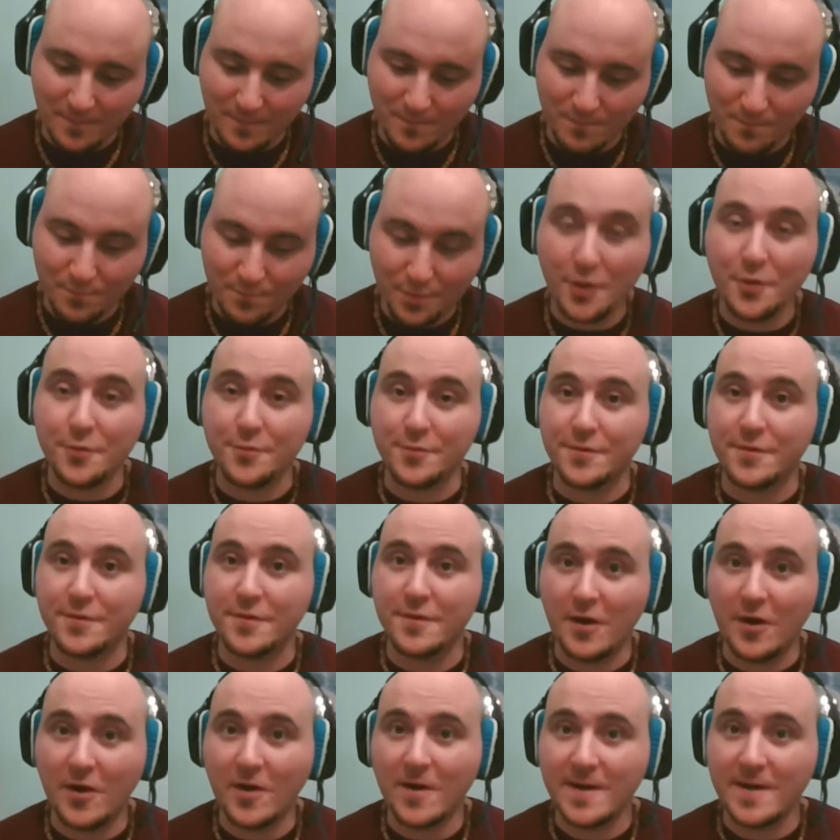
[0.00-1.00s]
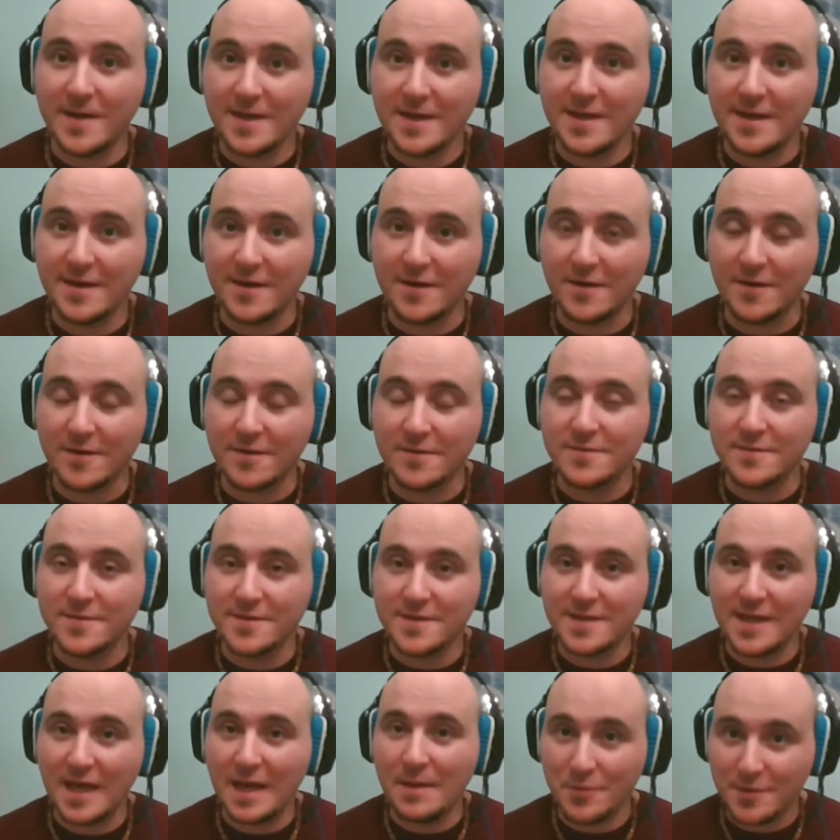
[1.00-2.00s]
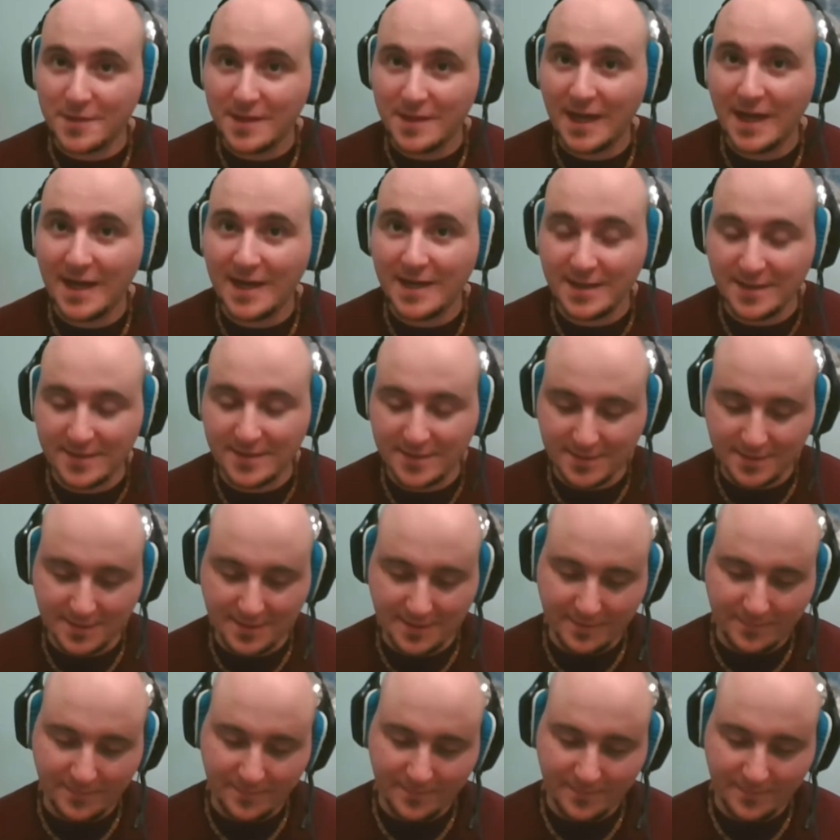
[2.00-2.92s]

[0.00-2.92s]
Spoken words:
both are here simultaneously.